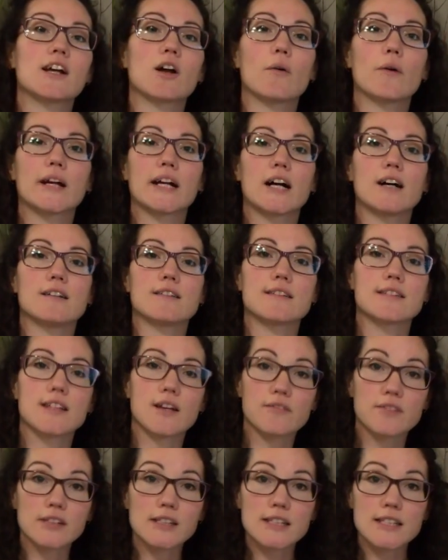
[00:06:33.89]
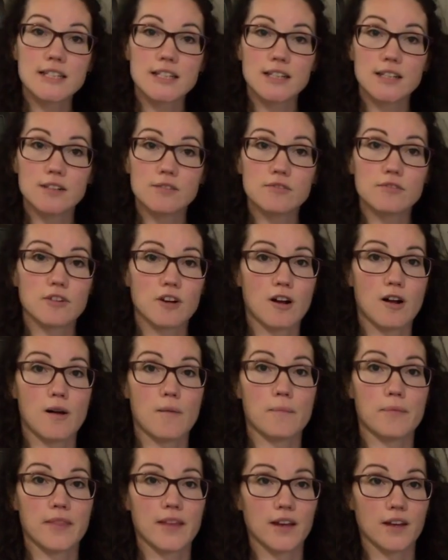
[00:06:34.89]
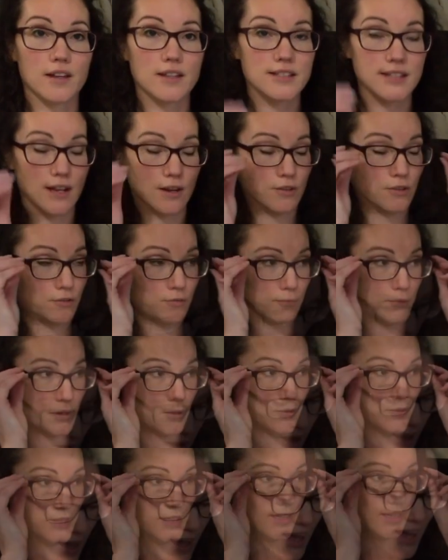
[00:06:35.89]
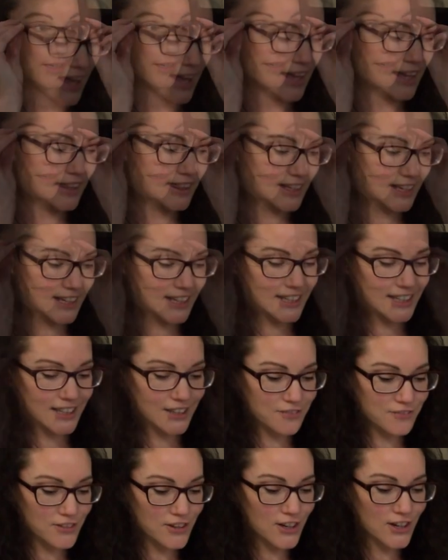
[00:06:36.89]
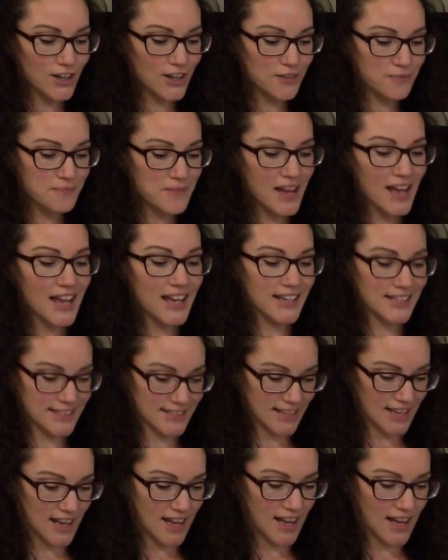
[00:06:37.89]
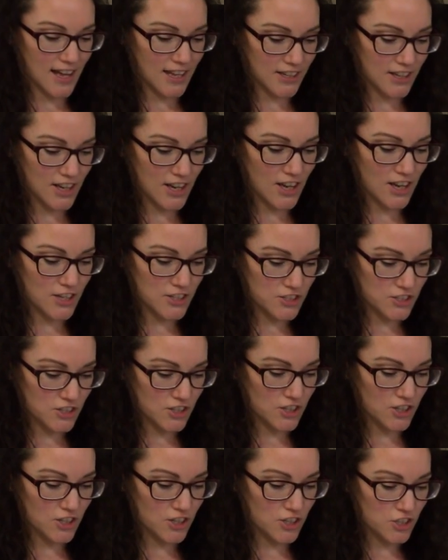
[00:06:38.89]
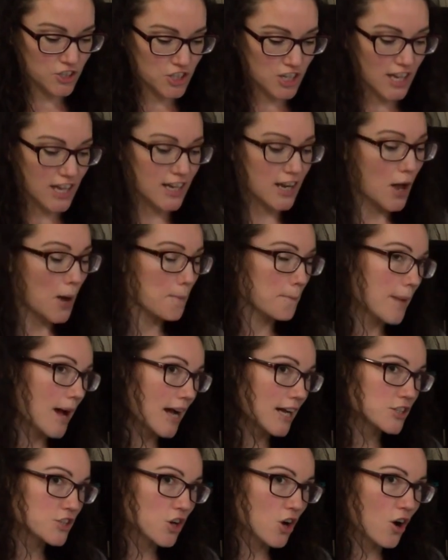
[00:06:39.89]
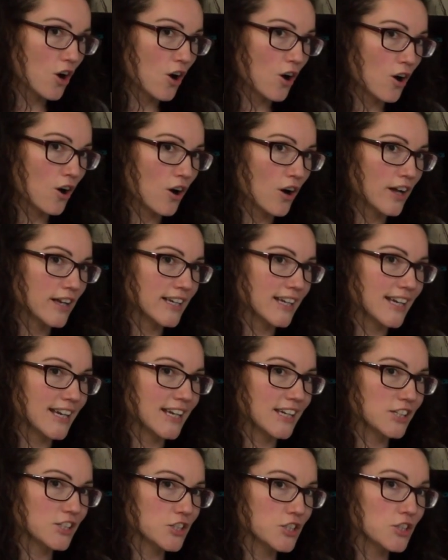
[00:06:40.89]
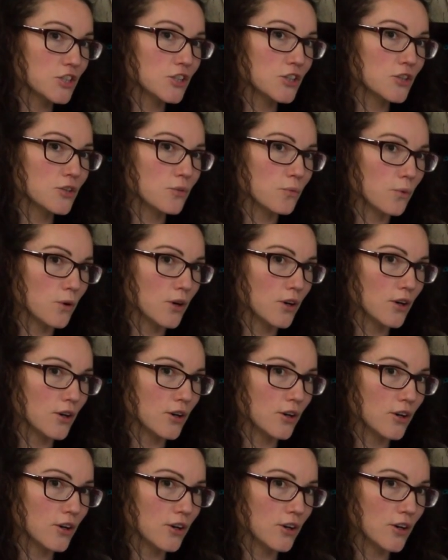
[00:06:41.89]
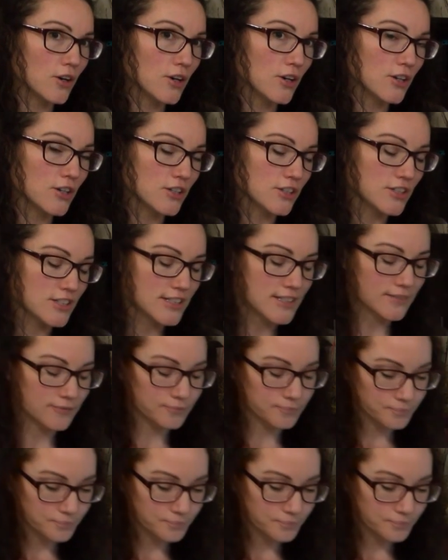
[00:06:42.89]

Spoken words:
going on 17 from The Sound of Music. A linking verb makes an assertion by joining two words.